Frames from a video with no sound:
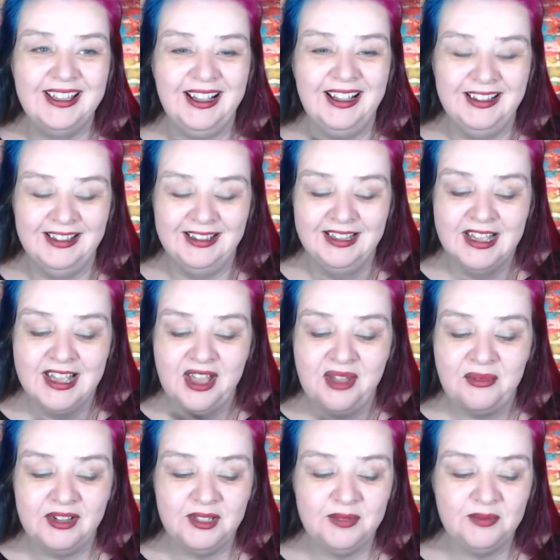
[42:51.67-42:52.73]
well,
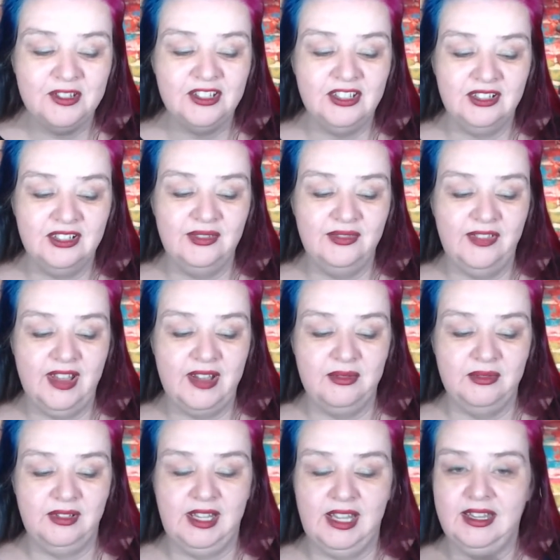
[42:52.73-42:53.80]
I suppose you could
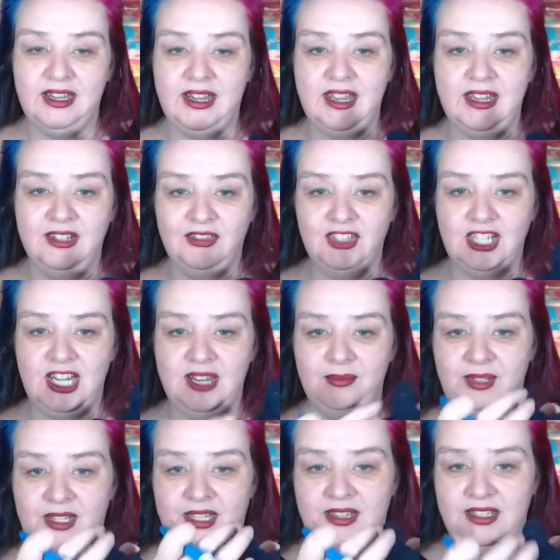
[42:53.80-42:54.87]
felt like a kind of
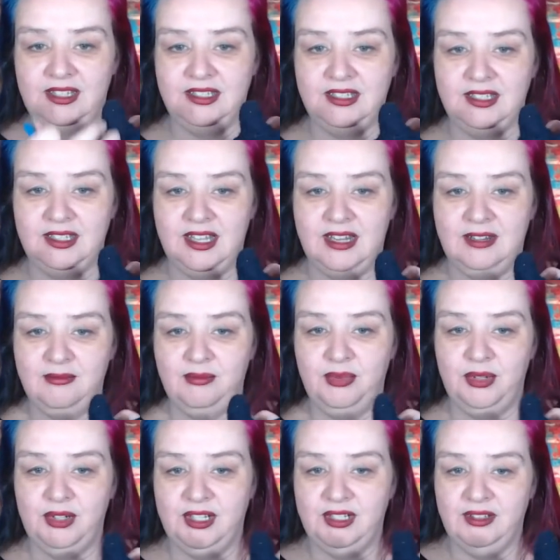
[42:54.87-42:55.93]
shape like this and then
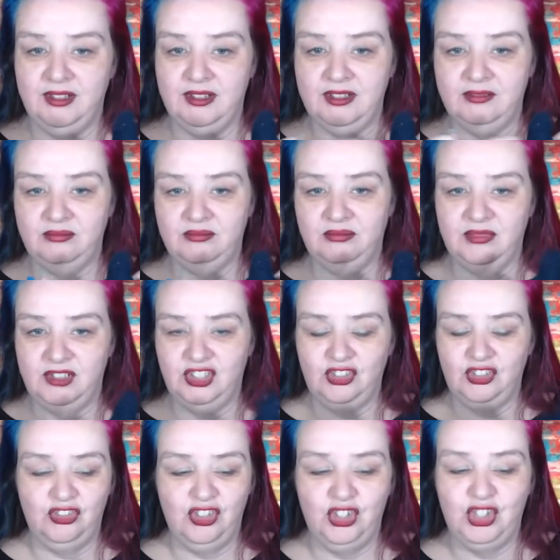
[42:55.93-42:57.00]
put in the the,
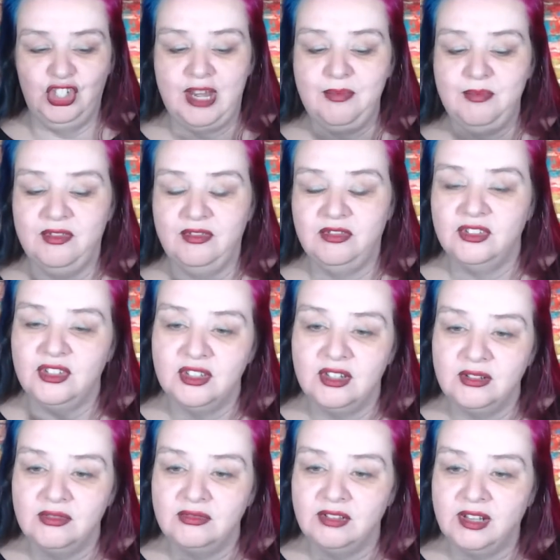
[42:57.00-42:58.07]
the shape of a
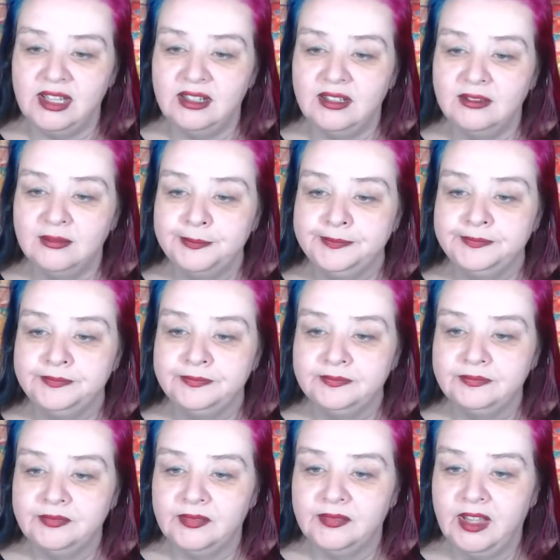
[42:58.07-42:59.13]
snowflake.
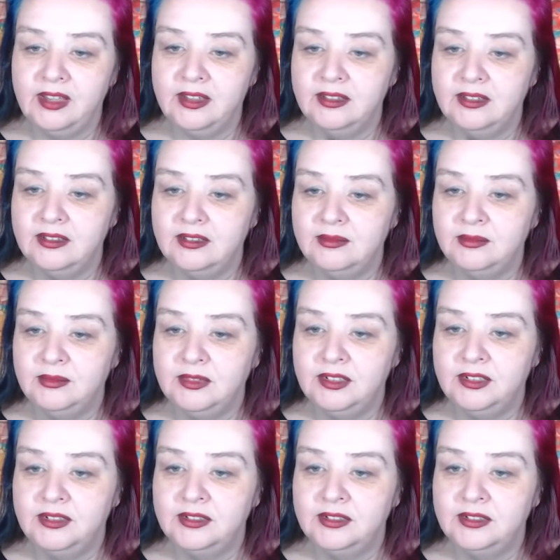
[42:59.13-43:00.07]
Um,